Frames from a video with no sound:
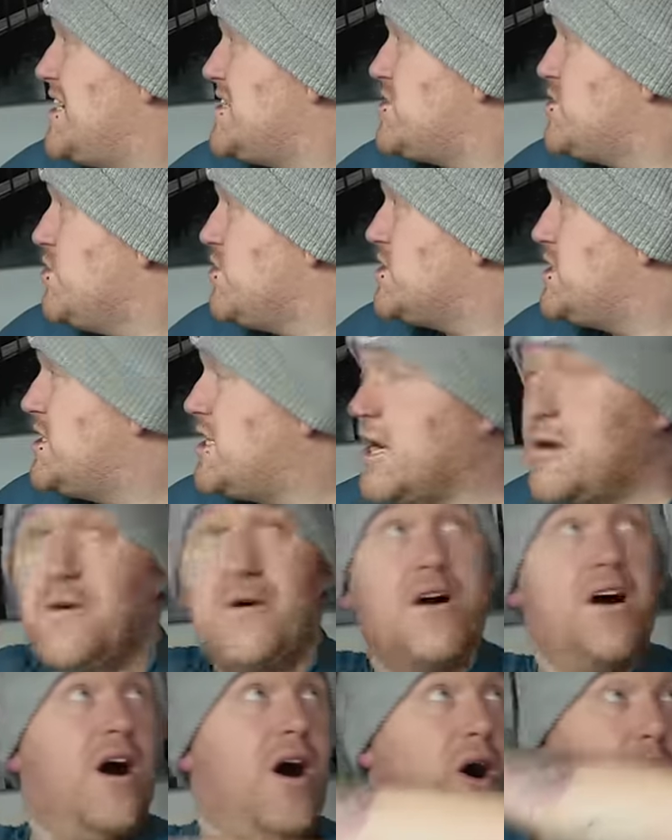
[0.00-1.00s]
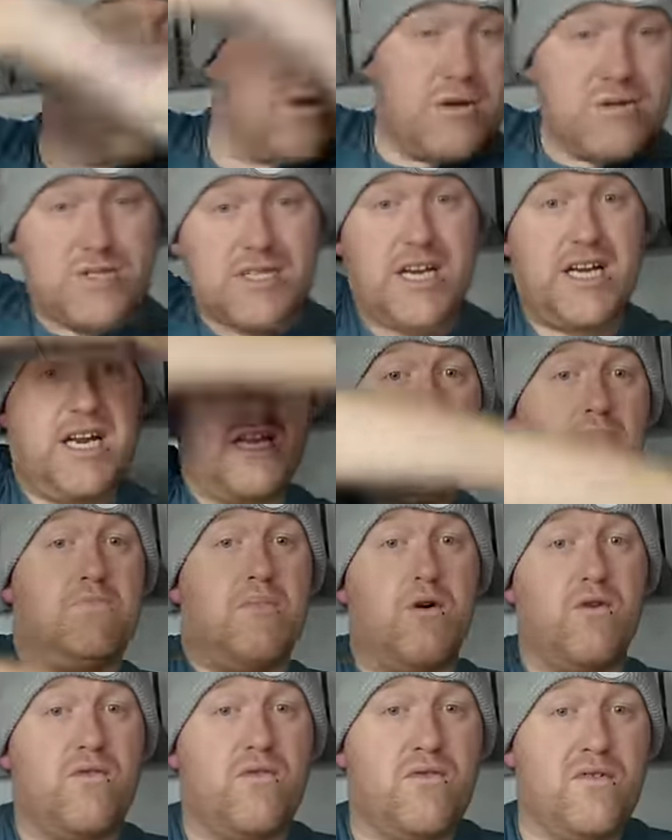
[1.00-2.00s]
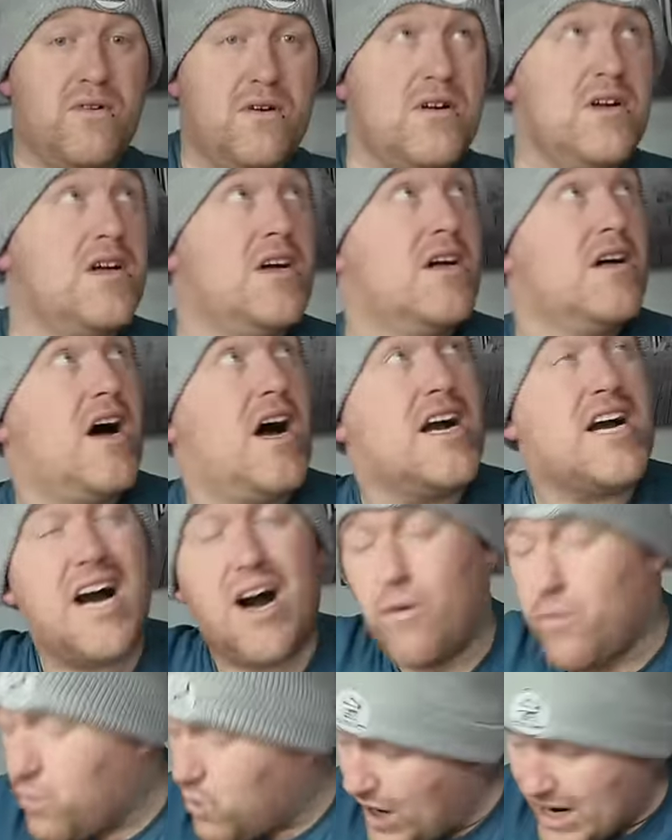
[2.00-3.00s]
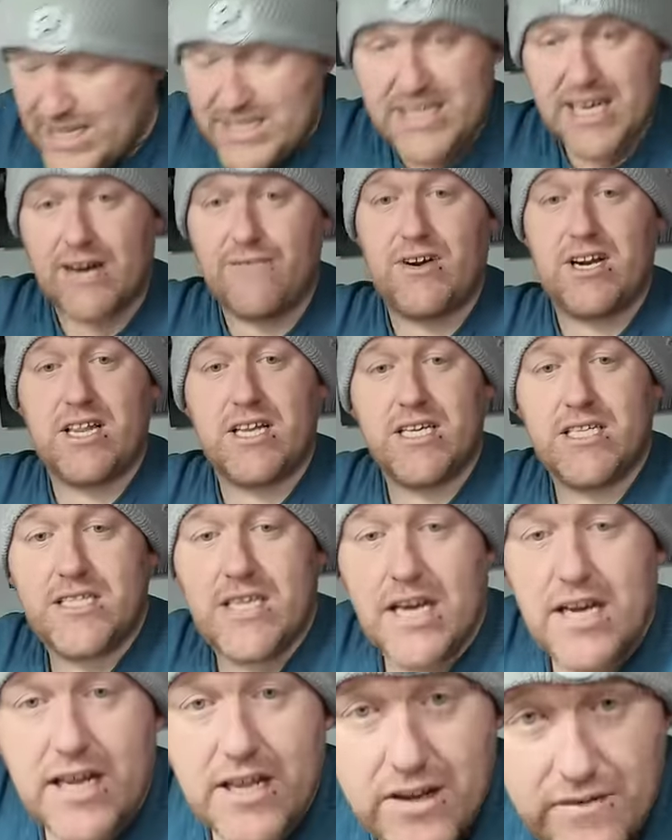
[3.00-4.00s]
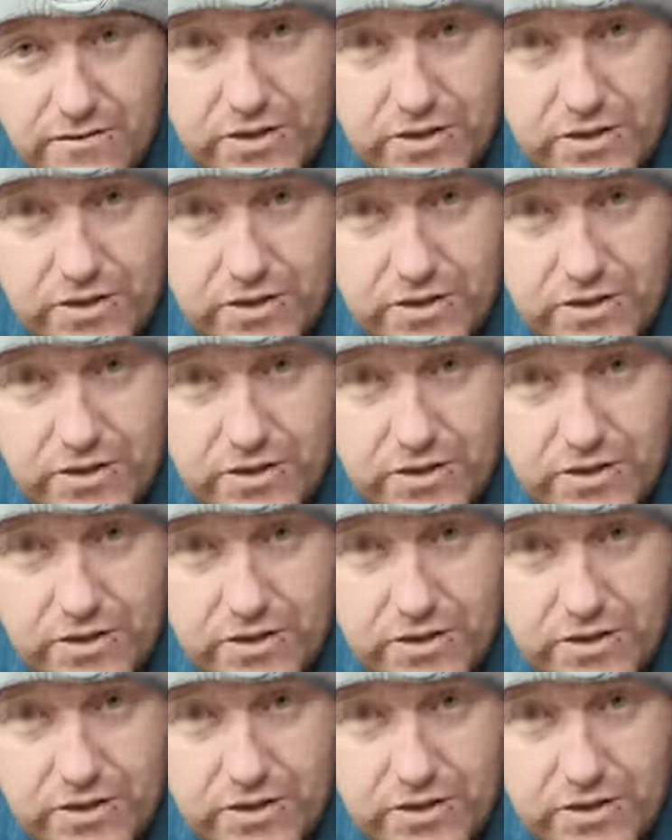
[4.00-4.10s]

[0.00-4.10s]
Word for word: that's sorted, though, Whole new ceiling, boof! I can't wait to get rid of this ceiling.